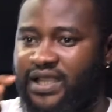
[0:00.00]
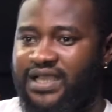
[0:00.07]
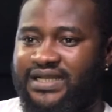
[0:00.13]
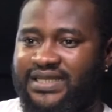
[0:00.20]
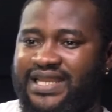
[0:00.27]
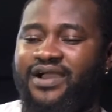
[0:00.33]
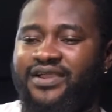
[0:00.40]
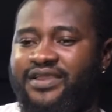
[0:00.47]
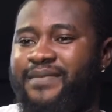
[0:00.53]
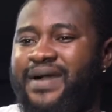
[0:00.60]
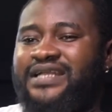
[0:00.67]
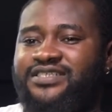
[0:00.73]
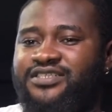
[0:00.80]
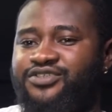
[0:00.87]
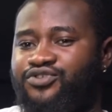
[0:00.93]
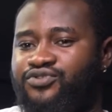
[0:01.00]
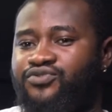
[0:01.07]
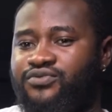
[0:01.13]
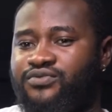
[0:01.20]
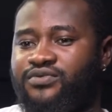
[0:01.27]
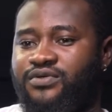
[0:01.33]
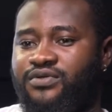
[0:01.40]
Now imagine
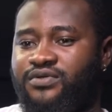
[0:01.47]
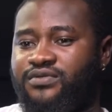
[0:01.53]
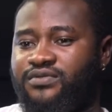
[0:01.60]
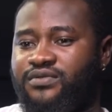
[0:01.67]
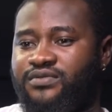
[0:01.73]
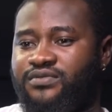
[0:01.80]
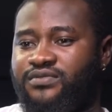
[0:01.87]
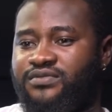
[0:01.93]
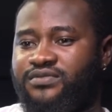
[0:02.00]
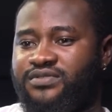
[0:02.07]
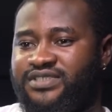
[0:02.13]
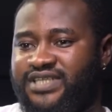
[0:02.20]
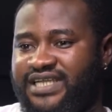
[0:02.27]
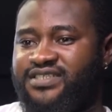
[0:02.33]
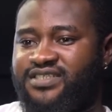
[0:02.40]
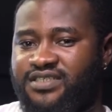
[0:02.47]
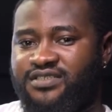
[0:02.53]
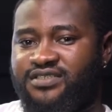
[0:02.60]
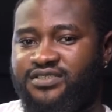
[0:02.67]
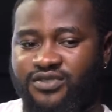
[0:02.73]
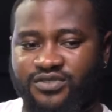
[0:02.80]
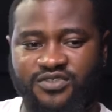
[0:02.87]
you
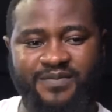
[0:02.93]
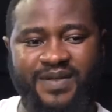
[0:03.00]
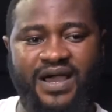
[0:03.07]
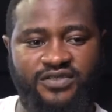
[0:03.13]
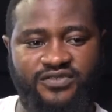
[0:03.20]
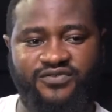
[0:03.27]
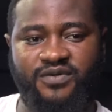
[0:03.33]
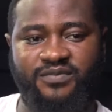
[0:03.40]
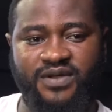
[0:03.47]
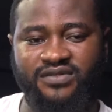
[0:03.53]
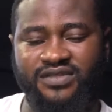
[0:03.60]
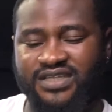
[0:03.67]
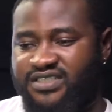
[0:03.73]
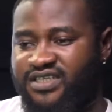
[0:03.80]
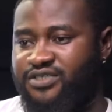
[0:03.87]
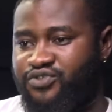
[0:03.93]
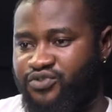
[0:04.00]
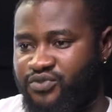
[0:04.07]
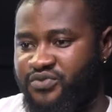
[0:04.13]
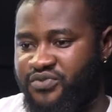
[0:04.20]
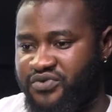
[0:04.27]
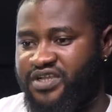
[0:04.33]
dating your spouse for about, let's say,
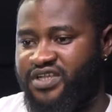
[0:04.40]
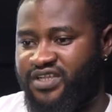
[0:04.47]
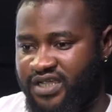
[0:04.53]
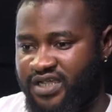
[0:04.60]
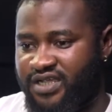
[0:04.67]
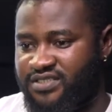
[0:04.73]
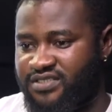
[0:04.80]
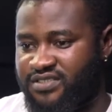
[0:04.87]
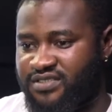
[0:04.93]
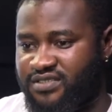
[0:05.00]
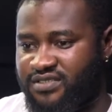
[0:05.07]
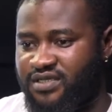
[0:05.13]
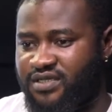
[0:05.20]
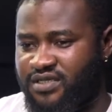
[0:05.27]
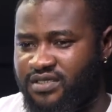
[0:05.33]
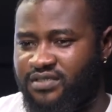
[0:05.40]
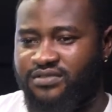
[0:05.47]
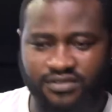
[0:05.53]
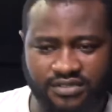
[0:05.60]
2-3 years. Mm-hmm.